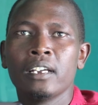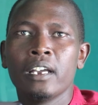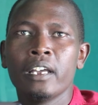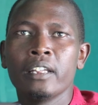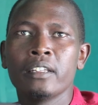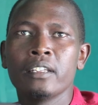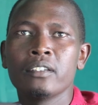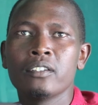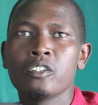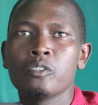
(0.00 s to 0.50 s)

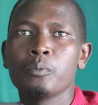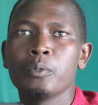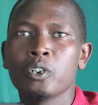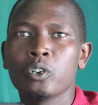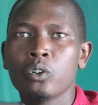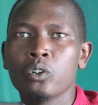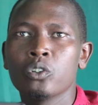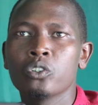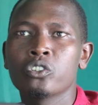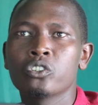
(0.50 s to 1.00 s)
And this is
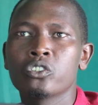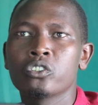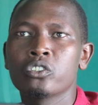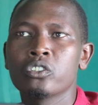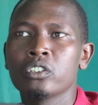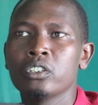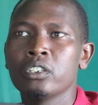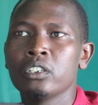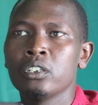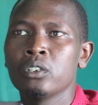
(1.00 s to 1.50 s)

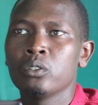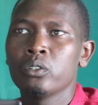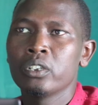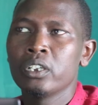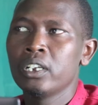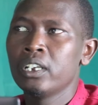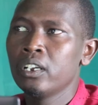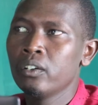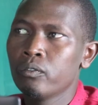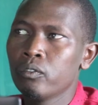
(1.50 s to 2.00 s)
because,
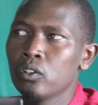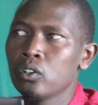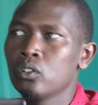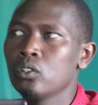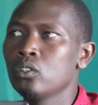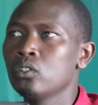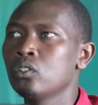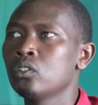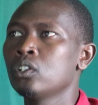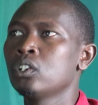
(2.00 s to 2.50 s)
the
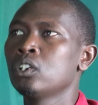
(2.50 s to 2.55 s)
level